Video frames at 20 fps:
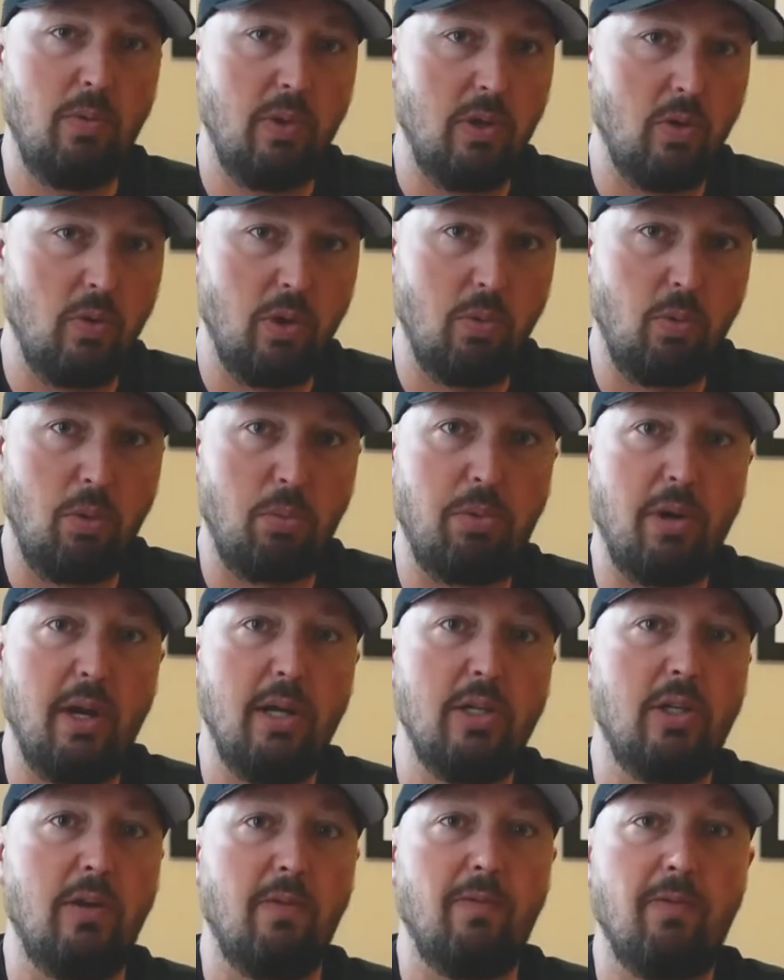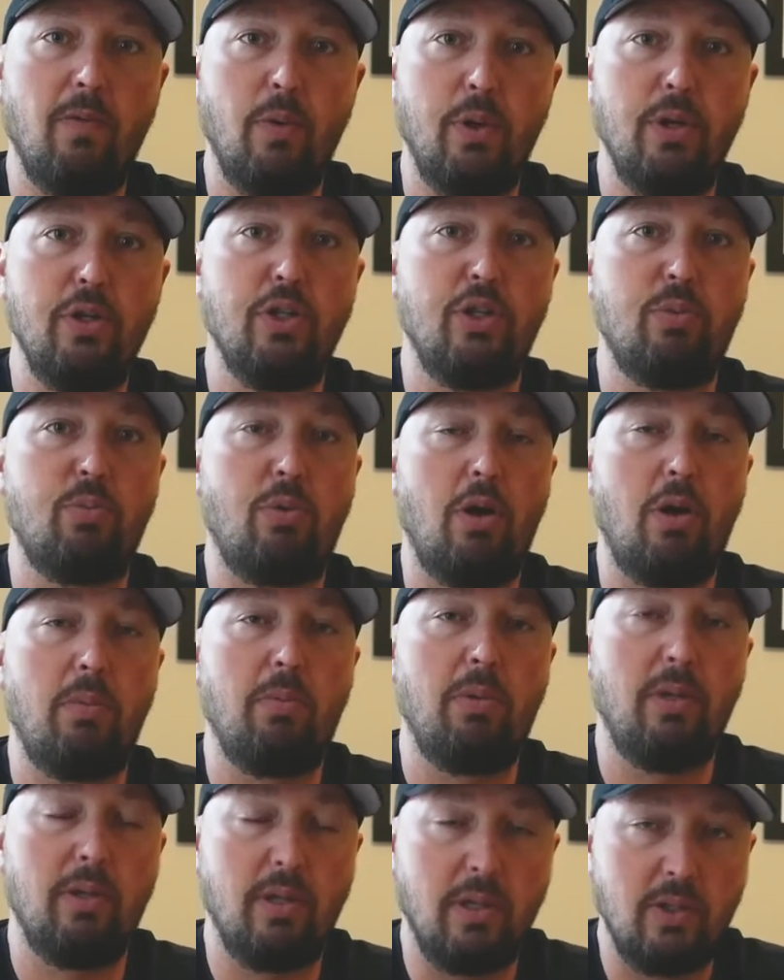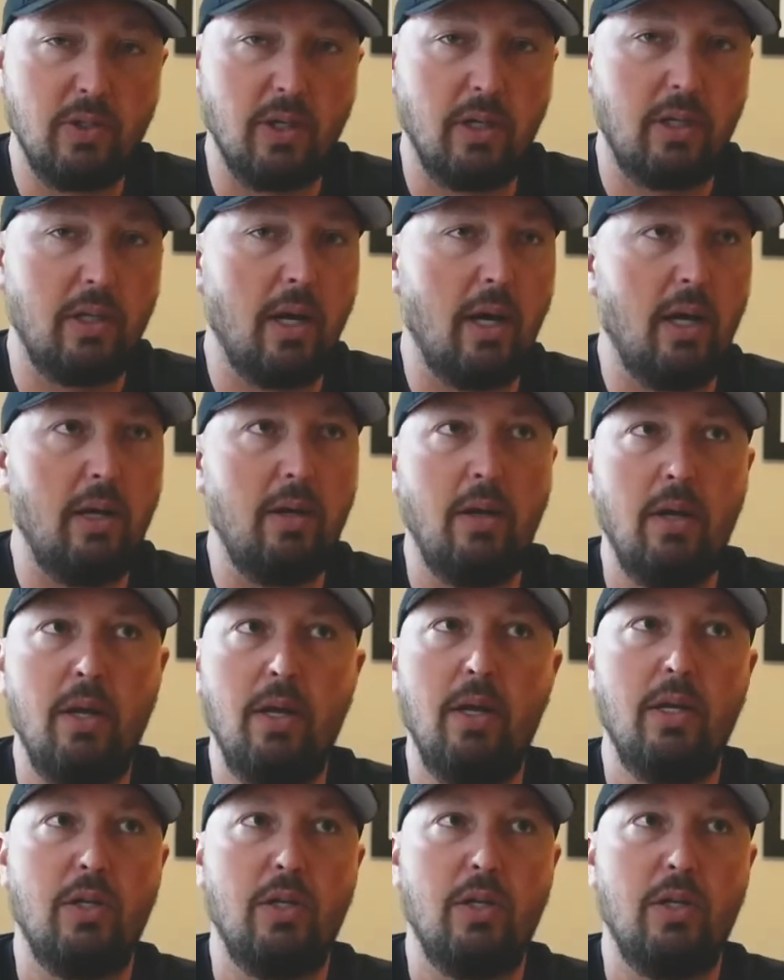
We know that we're pricing footages properly, things like that.